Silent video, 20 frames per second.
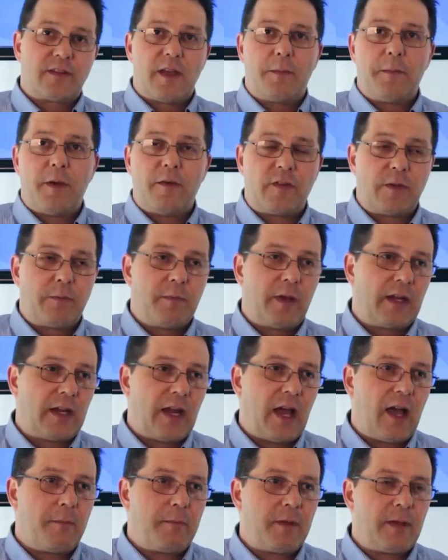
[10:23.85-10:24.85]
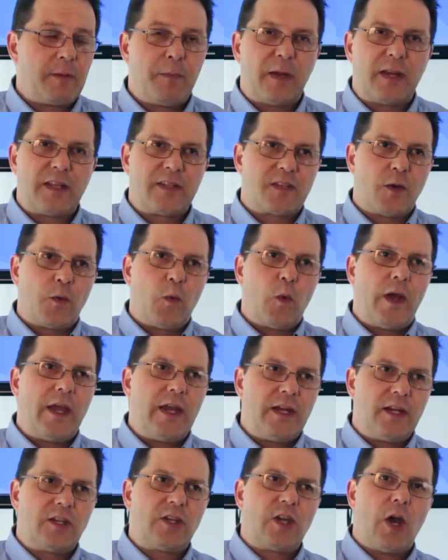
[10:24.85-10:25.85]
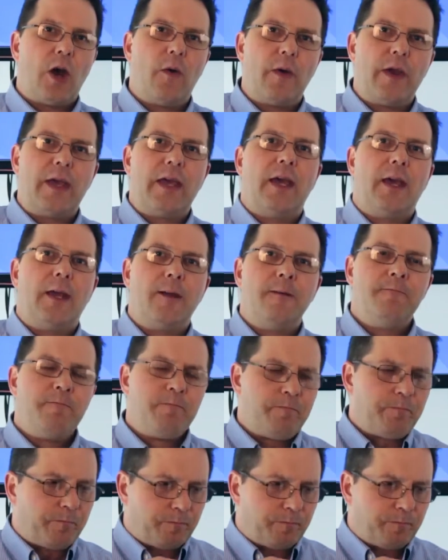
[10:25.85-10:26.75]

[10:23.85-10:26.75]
Some of you may not be, but it's a way to go in